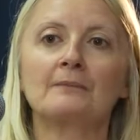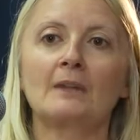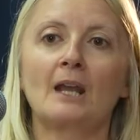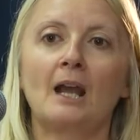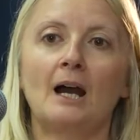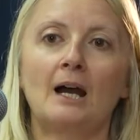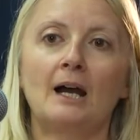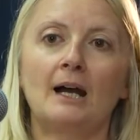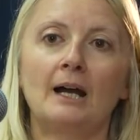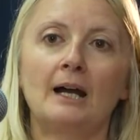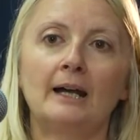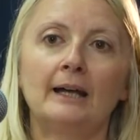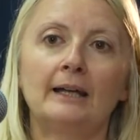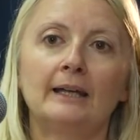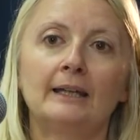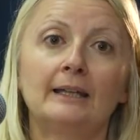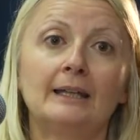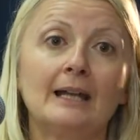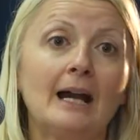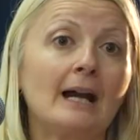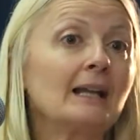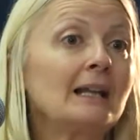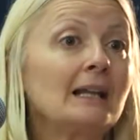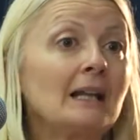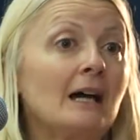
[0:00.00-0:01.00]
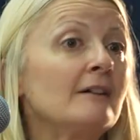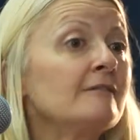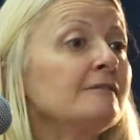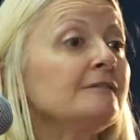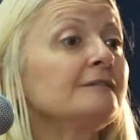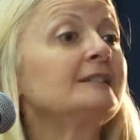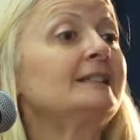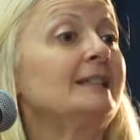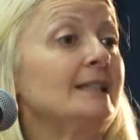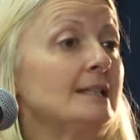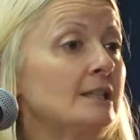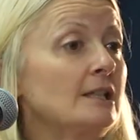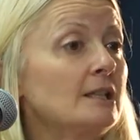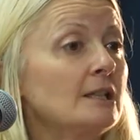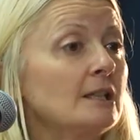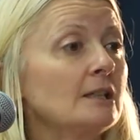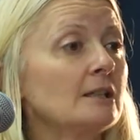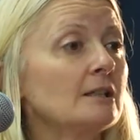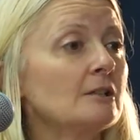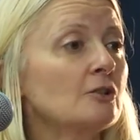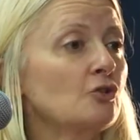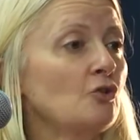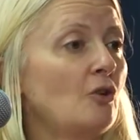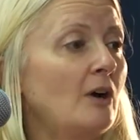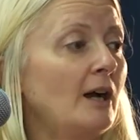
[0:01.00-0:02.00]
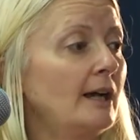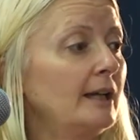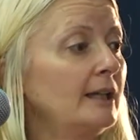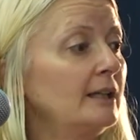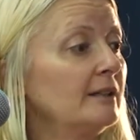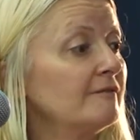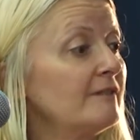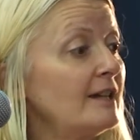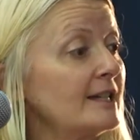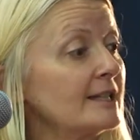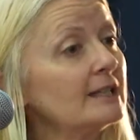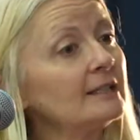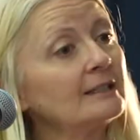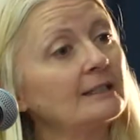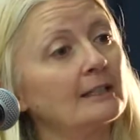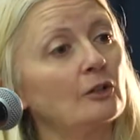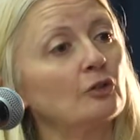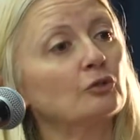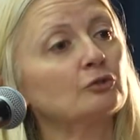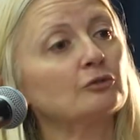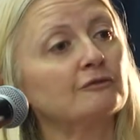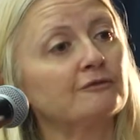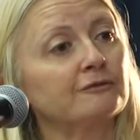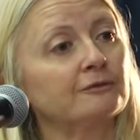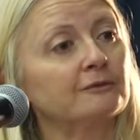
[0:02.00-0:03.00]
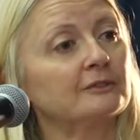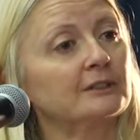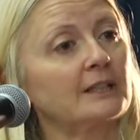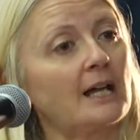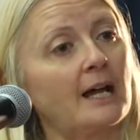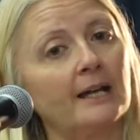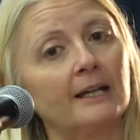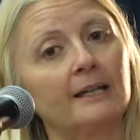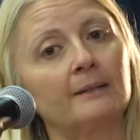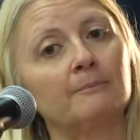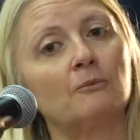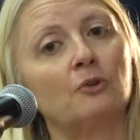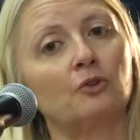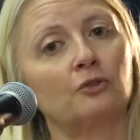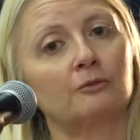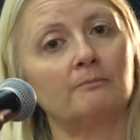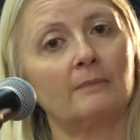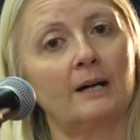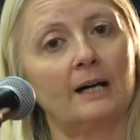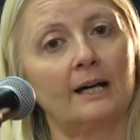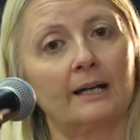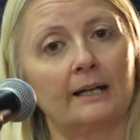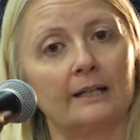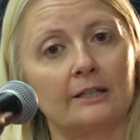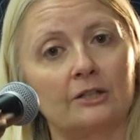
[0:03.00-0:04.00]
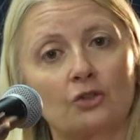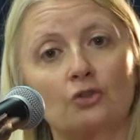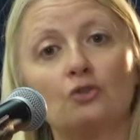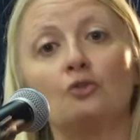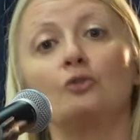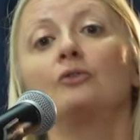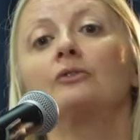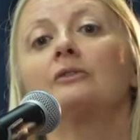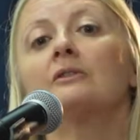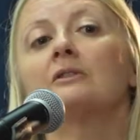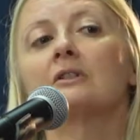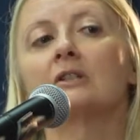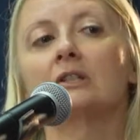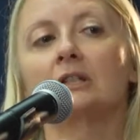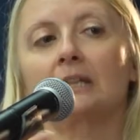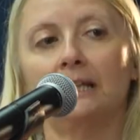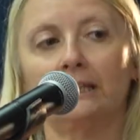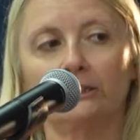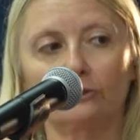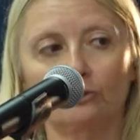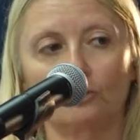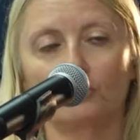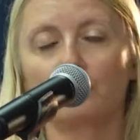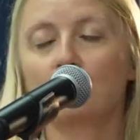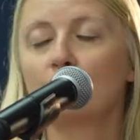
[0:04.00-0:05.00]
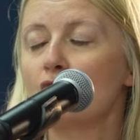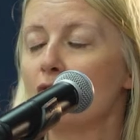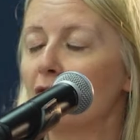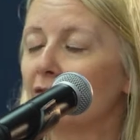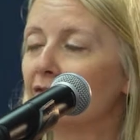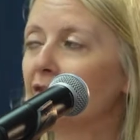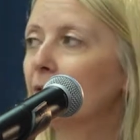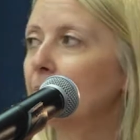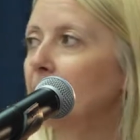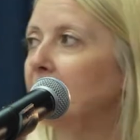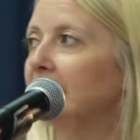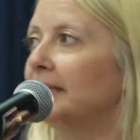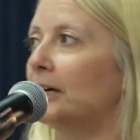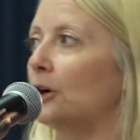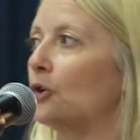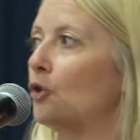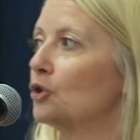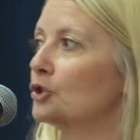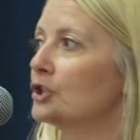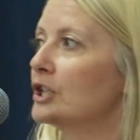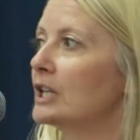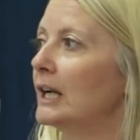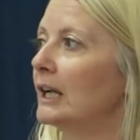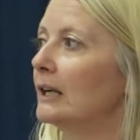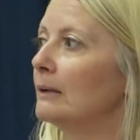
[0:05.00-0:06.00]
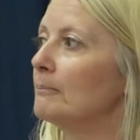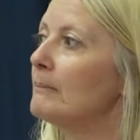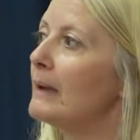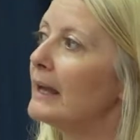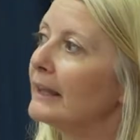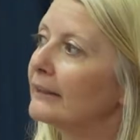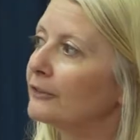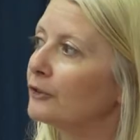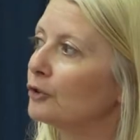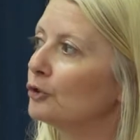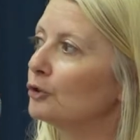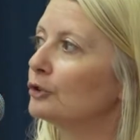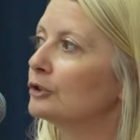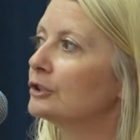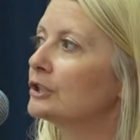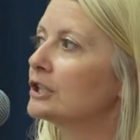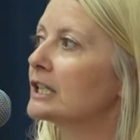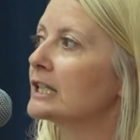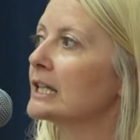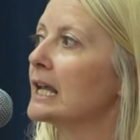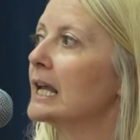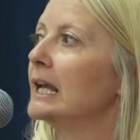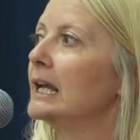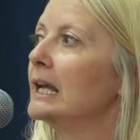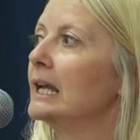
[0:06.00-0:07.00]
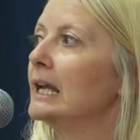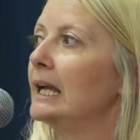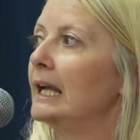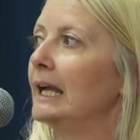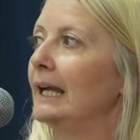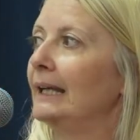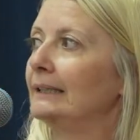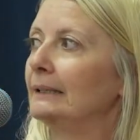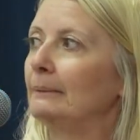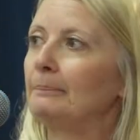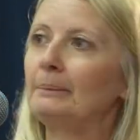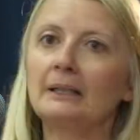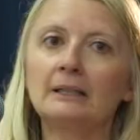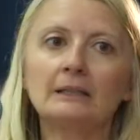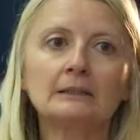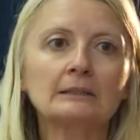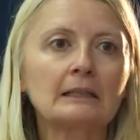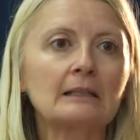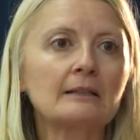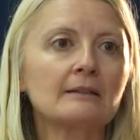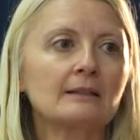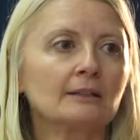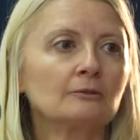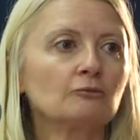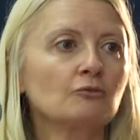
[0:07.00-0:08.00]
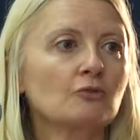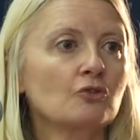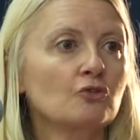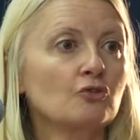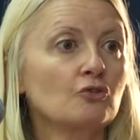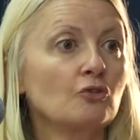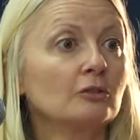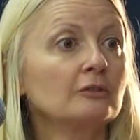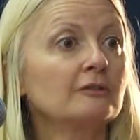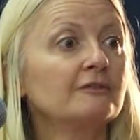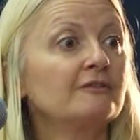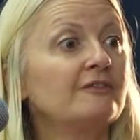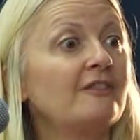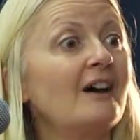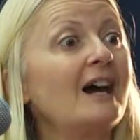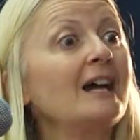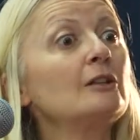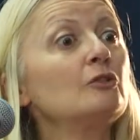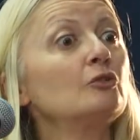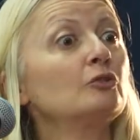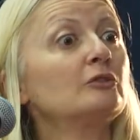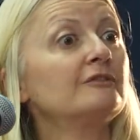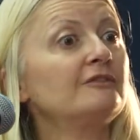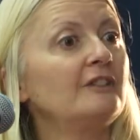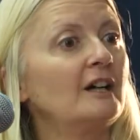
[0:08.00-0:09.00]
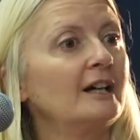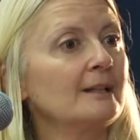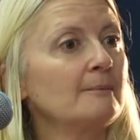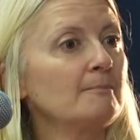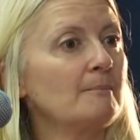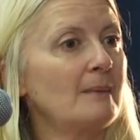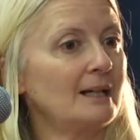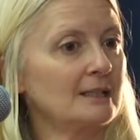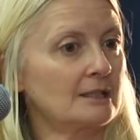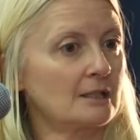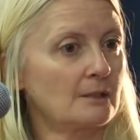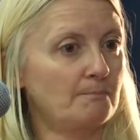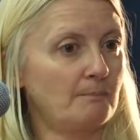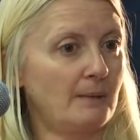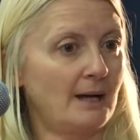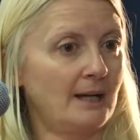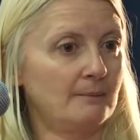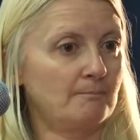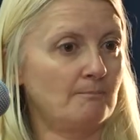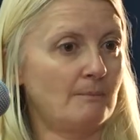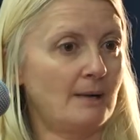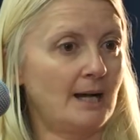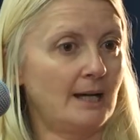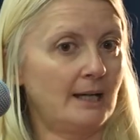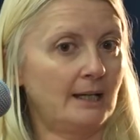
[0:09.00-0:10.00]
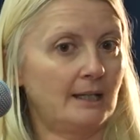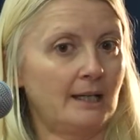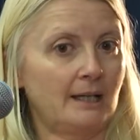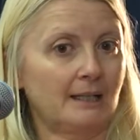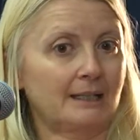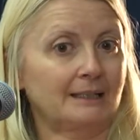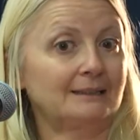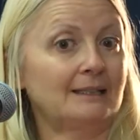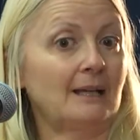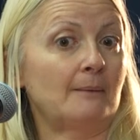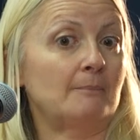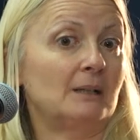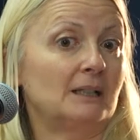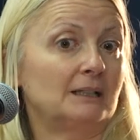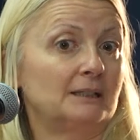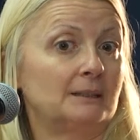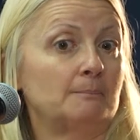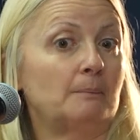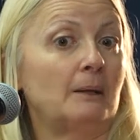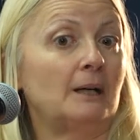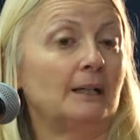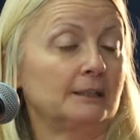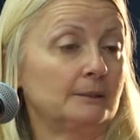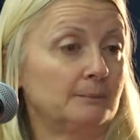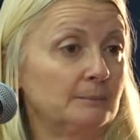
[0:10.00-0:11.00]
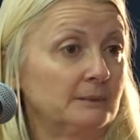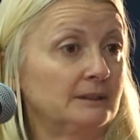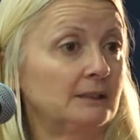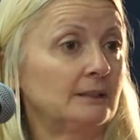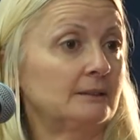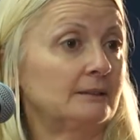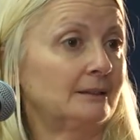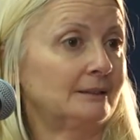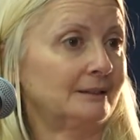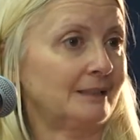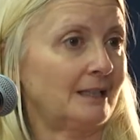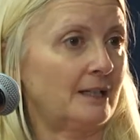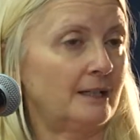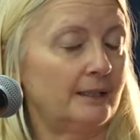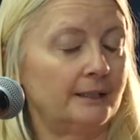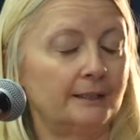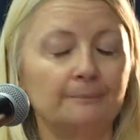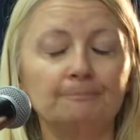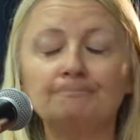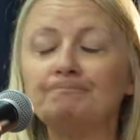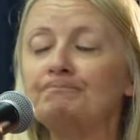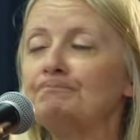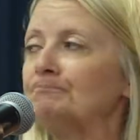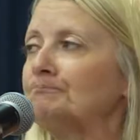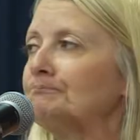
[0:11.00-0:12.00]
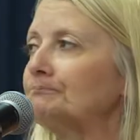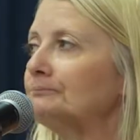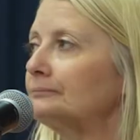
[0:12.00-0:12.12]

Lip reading: I love teaching, so I invested a lot of time on my students and on novel pedagogical methods. And apparently that was not valued very much by my academic department at the time.